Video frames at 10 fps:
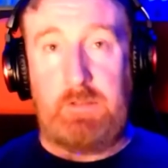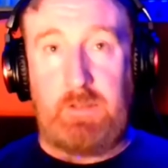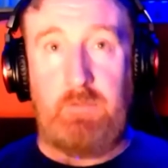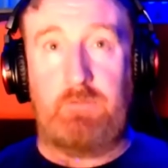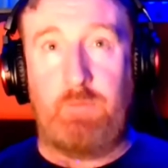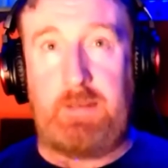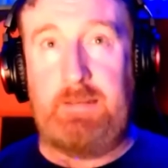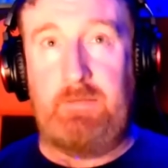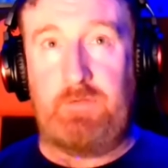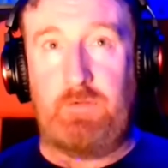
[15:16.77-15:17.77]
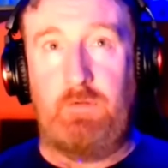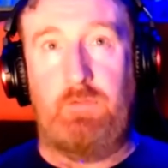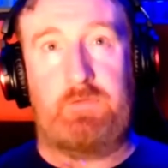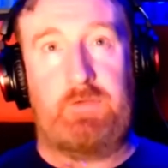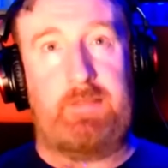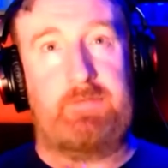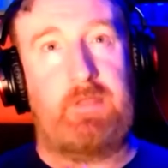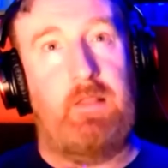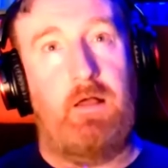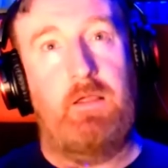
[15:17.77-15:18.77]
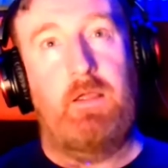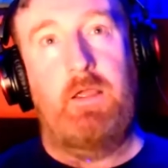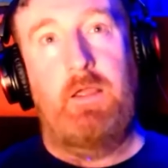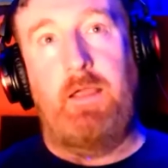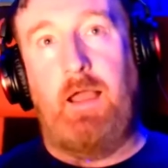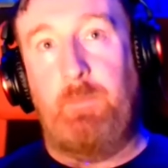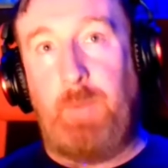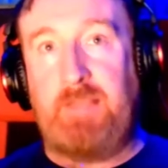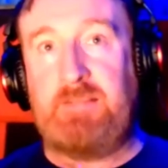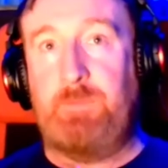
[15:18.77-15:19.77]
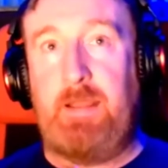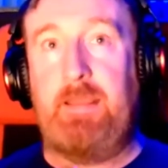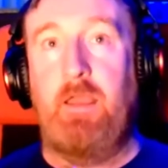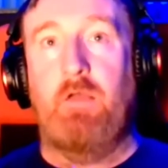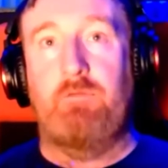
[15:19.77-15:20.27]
I'll go quickly to the sites that are pay to play.